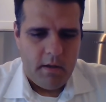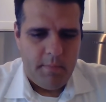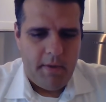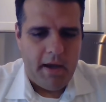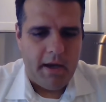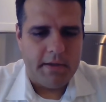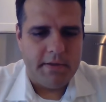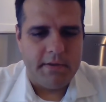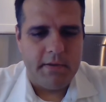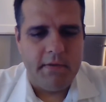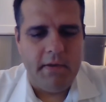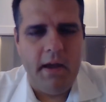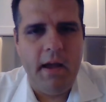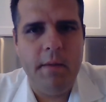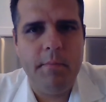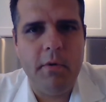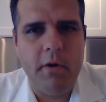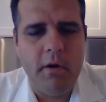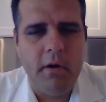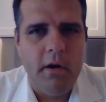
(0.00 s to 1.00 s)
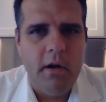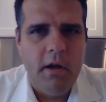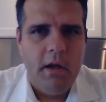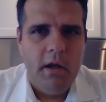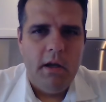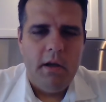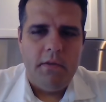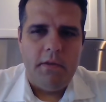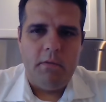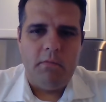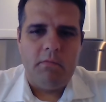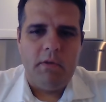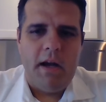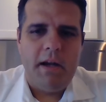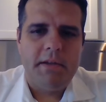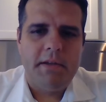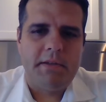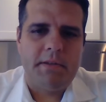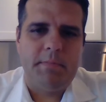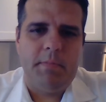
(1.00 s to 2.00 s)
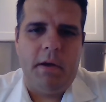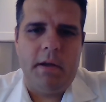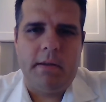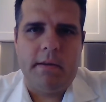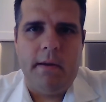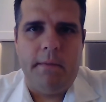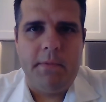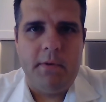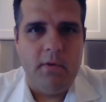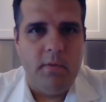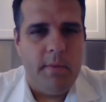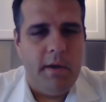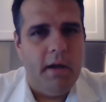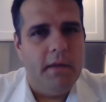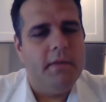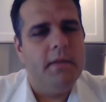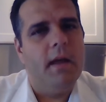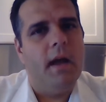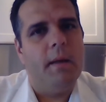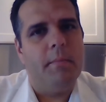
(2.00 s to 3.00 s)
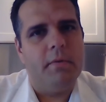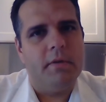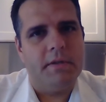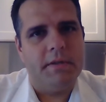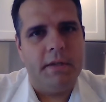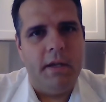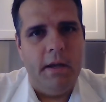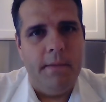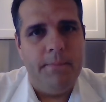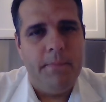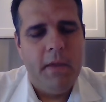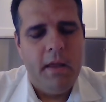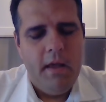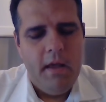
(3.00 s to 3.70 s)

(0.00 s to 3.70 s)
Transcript: back in September, the rate spiked up to about 9%,